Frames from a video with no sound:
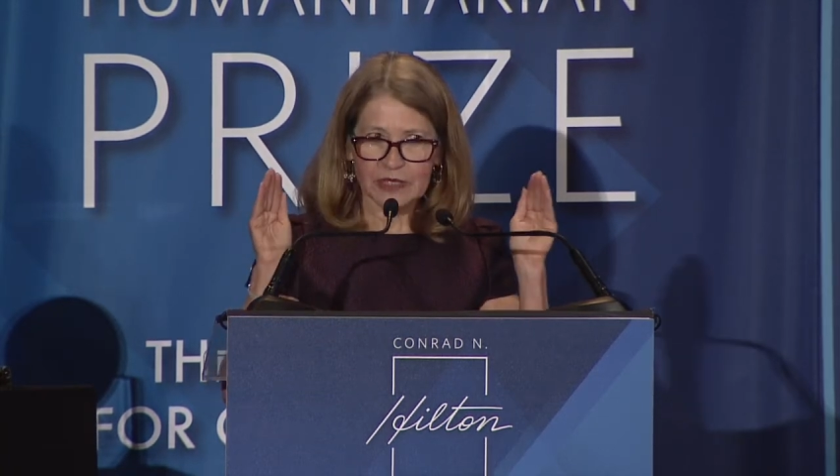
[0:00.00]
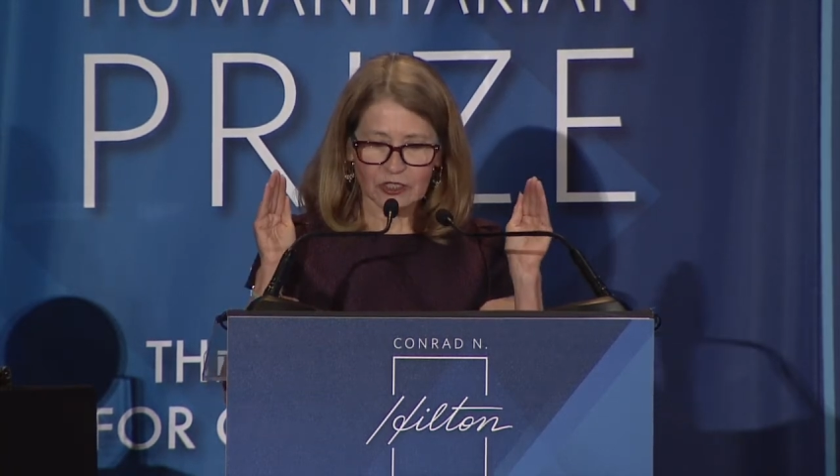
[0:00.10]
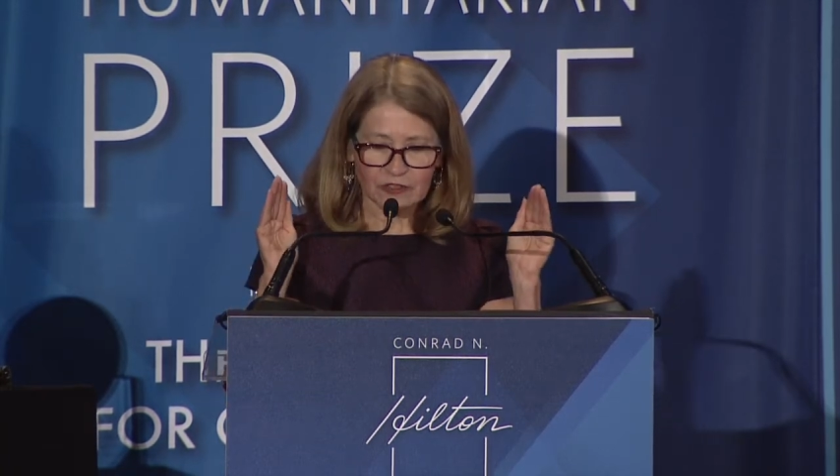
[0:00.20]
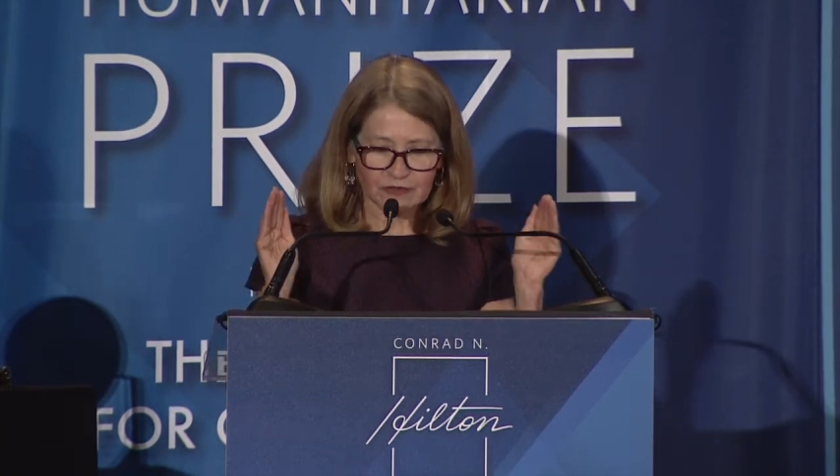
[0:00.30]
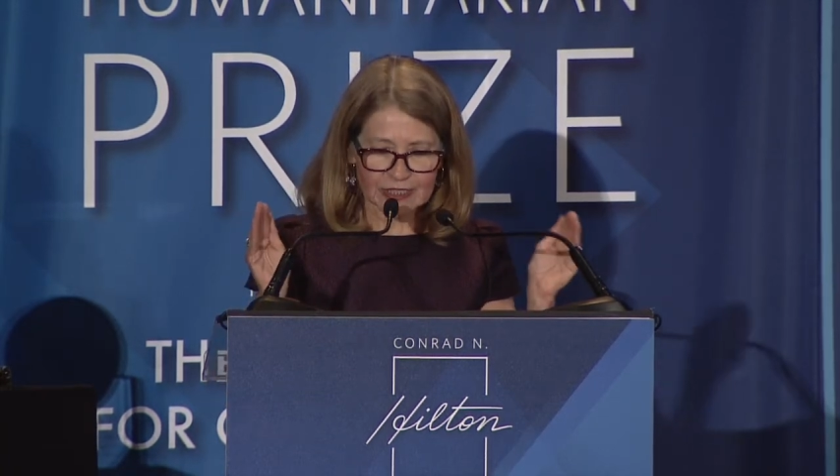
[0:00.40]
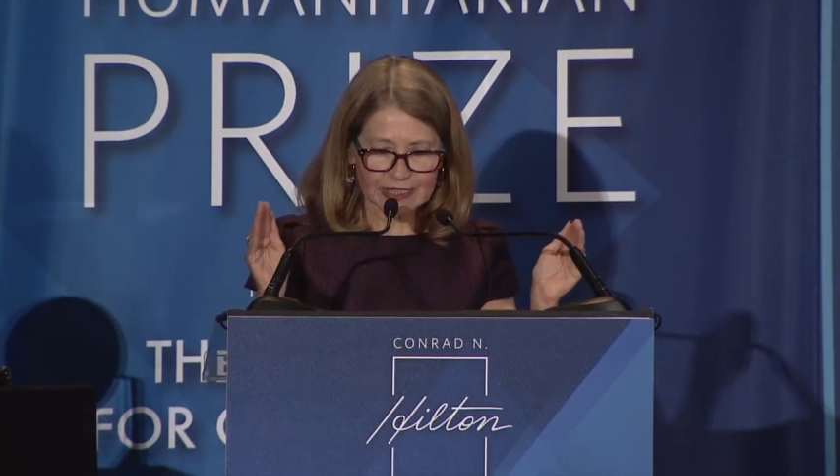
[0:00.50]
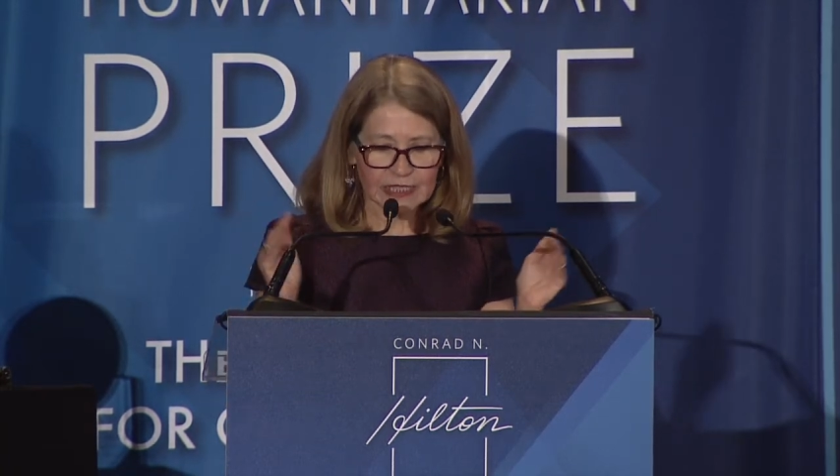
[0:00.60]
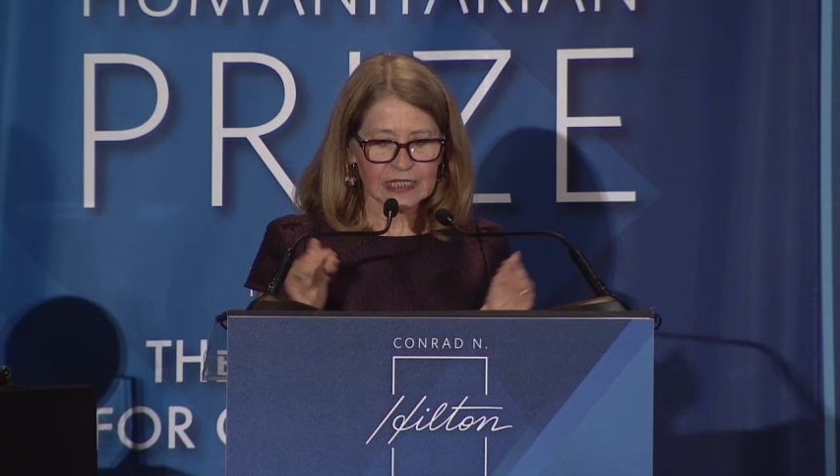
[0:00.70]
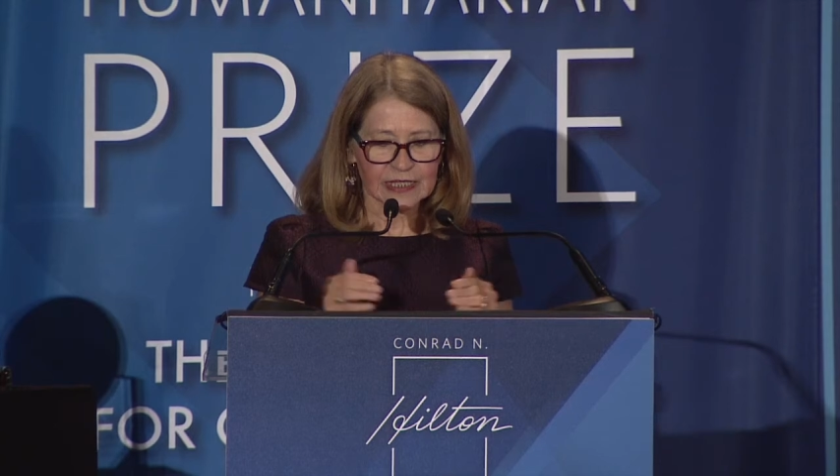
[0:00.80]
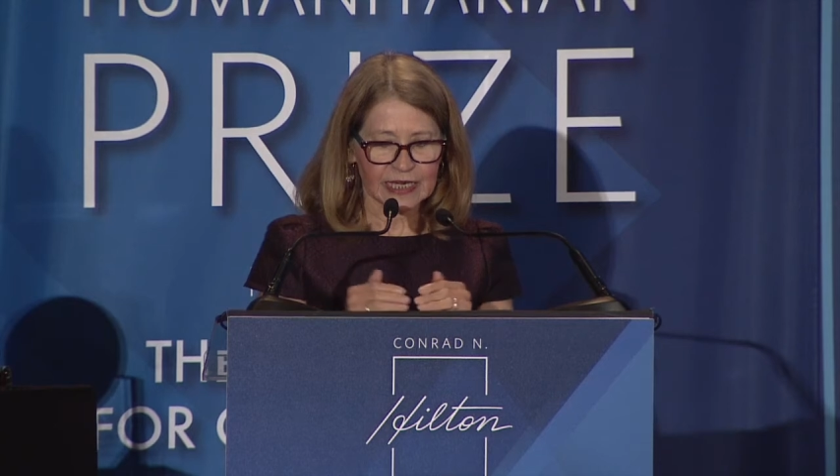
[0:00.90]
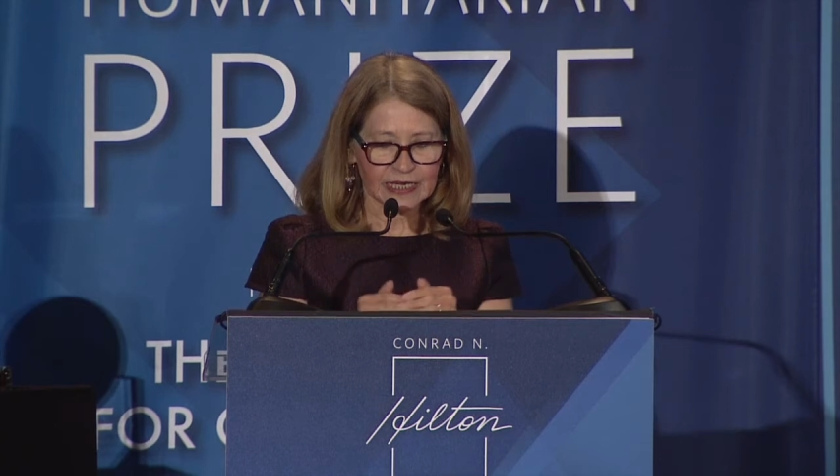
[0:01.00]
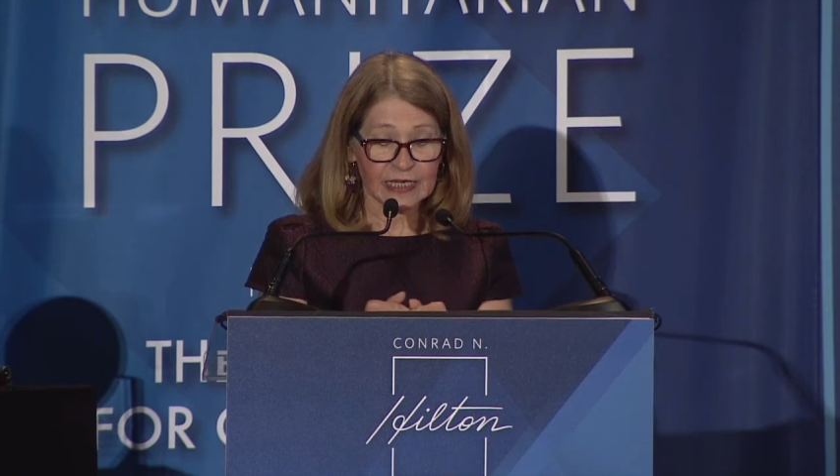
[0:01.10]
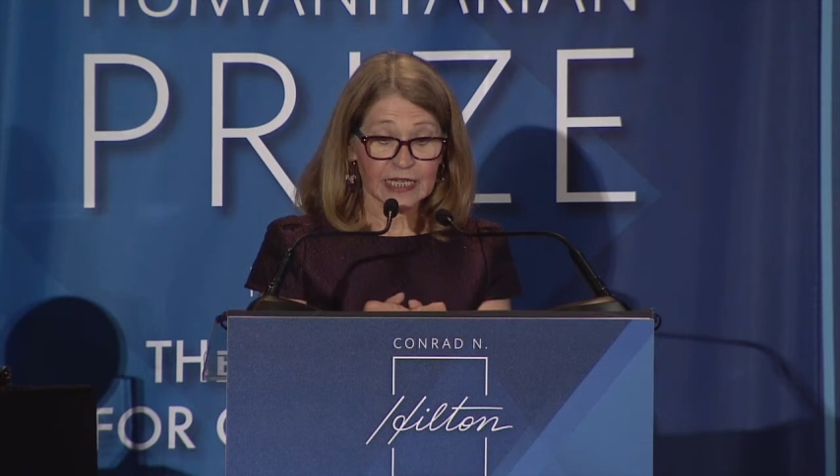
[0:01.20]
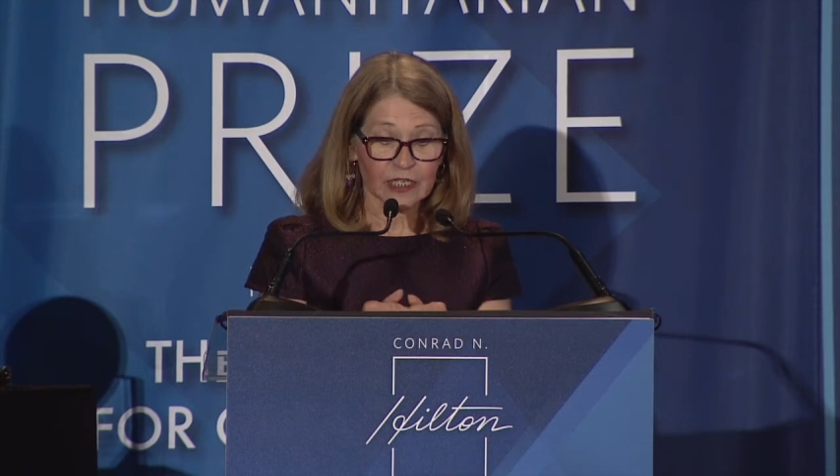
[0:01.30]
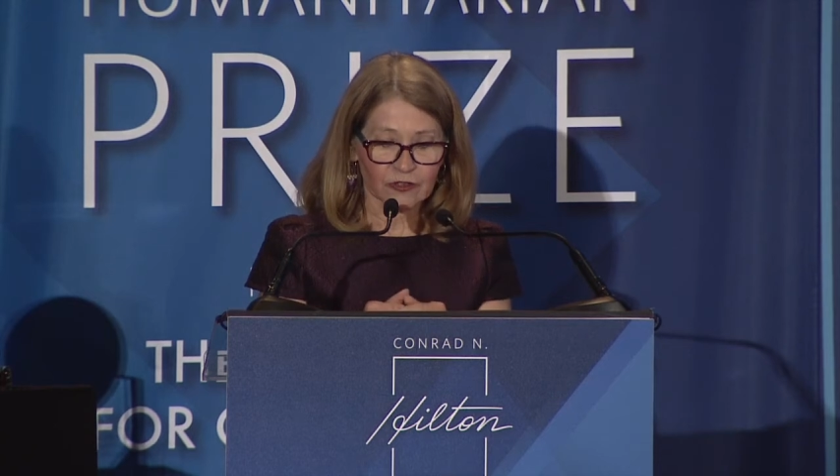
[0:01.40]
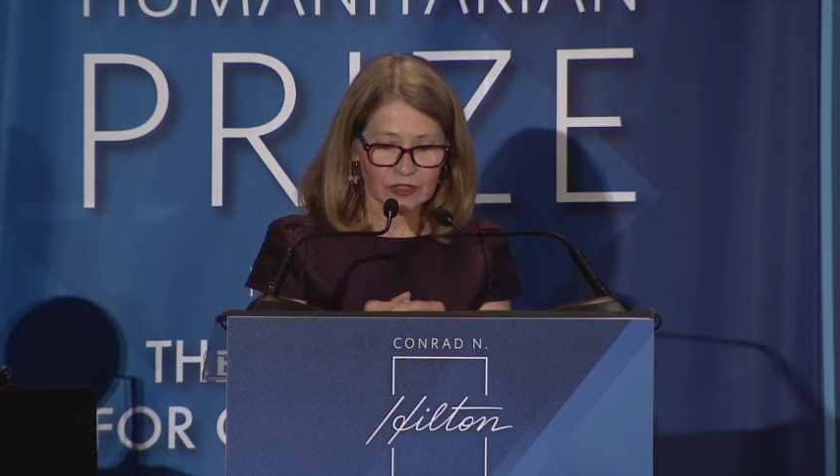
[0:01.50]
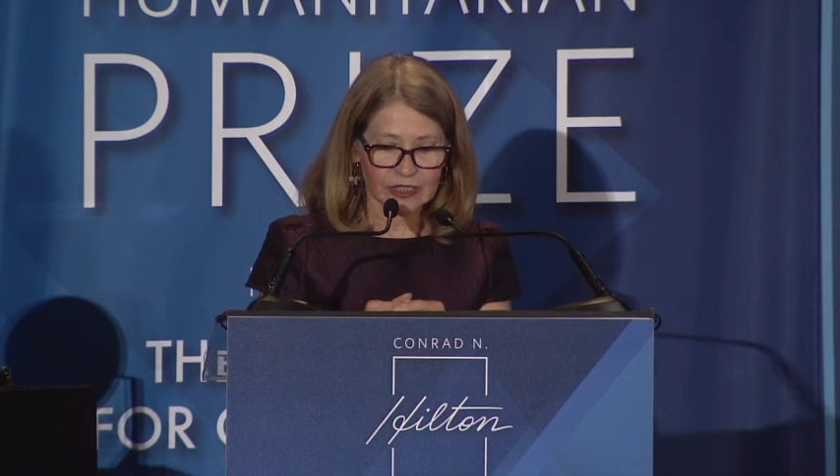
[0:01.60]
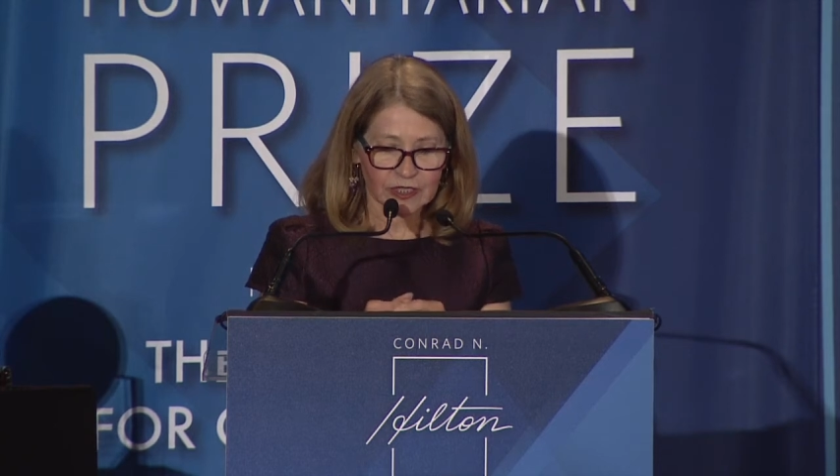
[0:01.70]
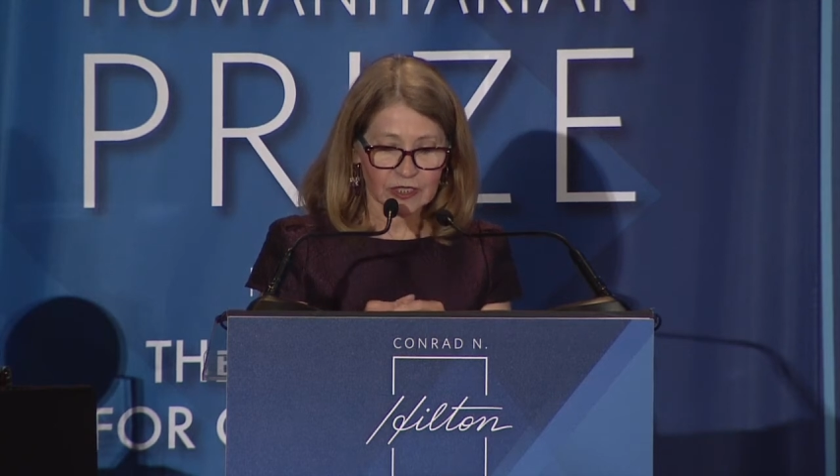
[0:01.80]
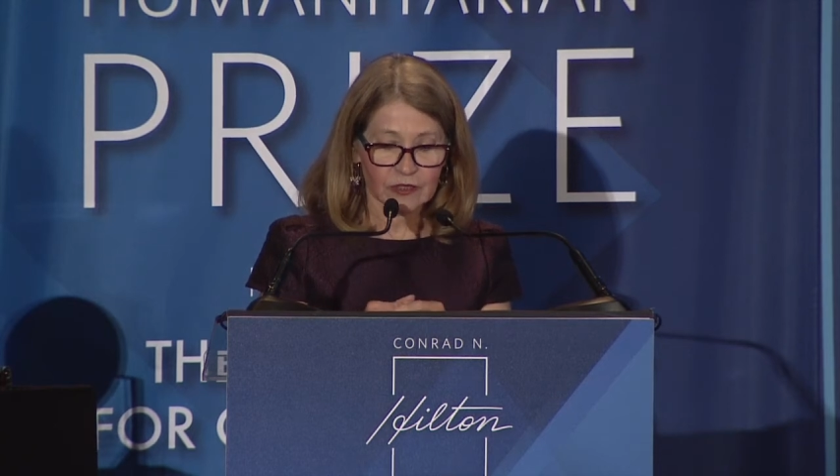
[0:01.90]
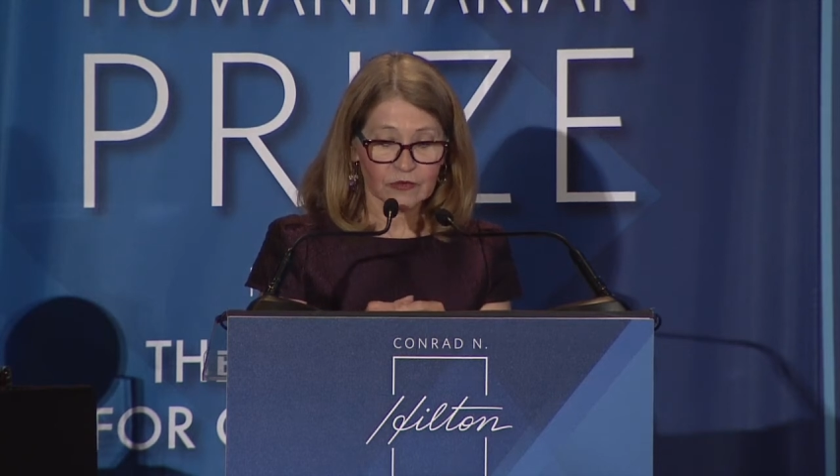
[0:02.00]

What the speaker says: but to facilitate increased